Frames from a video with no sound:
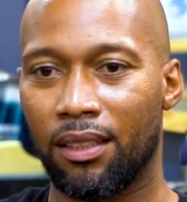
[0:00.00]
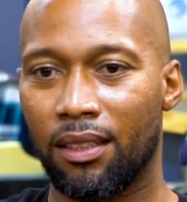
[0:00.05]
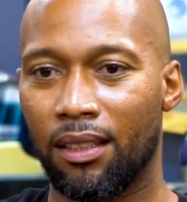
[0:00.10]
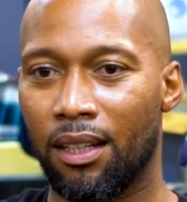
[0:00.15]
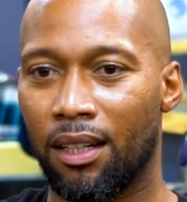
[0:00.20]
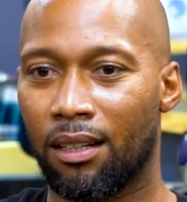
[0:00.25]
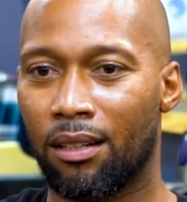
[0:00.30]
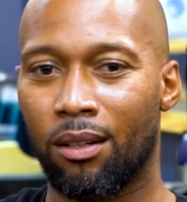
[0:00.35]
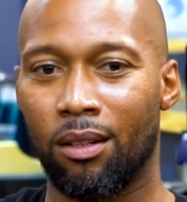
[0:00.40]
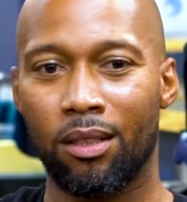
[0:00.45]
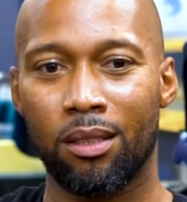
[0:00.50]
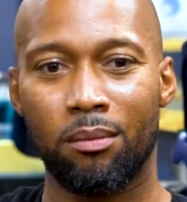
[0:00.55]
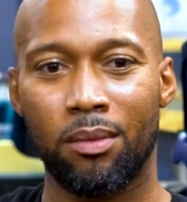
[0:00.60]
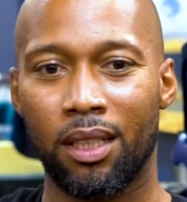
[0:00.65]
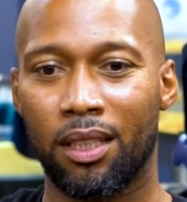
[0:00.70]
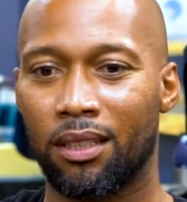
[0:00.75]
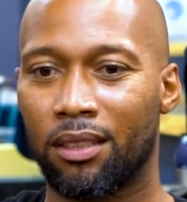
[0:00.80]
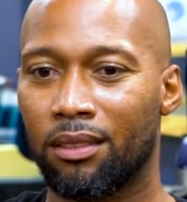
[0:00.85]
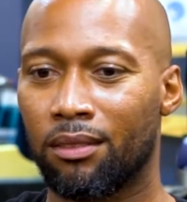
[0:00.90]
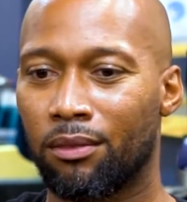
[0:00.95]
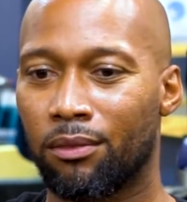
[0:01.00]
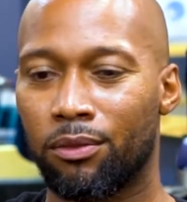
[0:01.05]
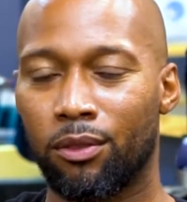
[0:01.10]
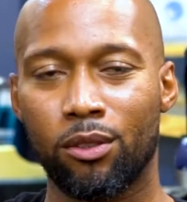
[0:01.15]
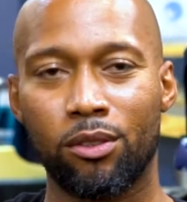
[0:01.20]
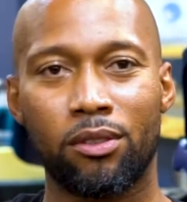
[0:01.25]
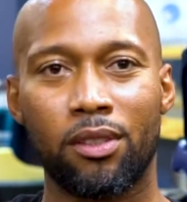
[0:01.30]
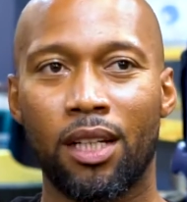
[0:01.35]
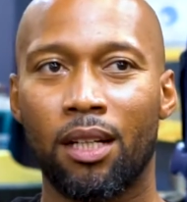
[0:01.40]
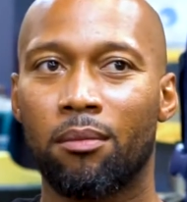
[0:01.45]
I call him like
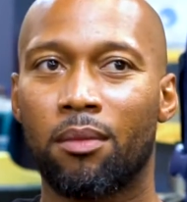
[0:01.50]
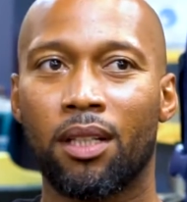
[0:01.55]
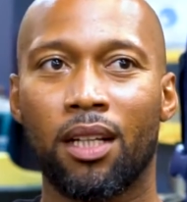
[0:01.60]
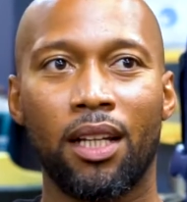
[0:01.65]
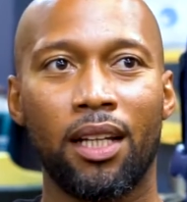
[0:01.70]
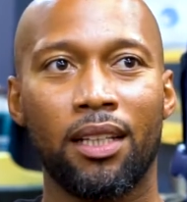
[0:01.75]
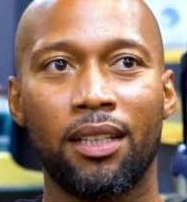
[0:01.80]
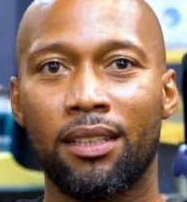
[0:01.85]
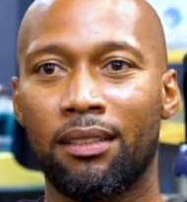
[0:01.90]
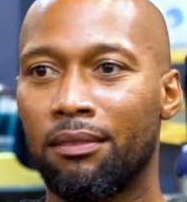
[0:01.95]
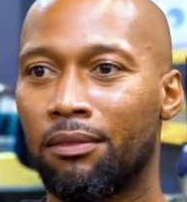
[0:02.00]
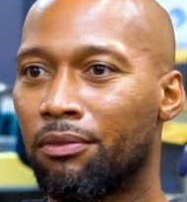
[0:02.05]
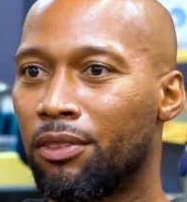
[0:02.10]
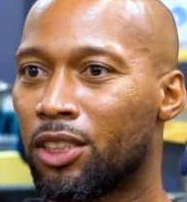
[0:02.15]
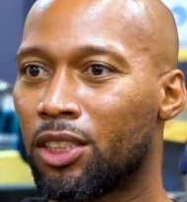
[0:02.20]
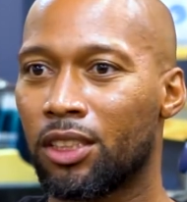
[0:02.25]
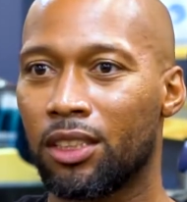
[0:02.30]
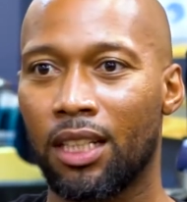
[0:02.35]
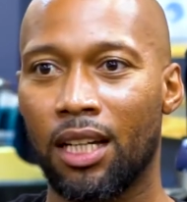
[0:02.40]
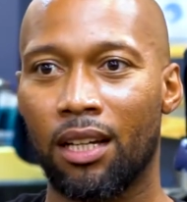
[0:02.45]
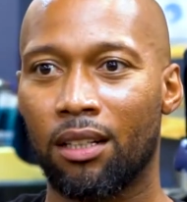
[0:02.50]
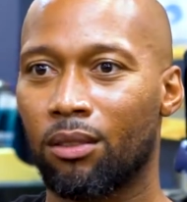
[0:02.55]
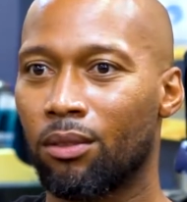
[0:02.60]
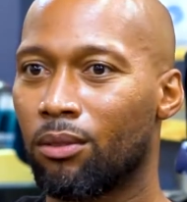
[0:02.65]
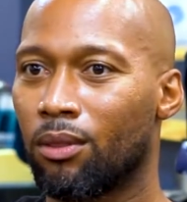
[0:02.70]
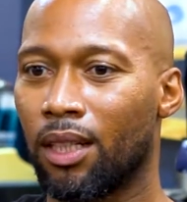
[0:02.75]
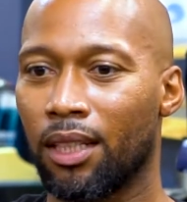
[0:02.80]
first-time client aficionado.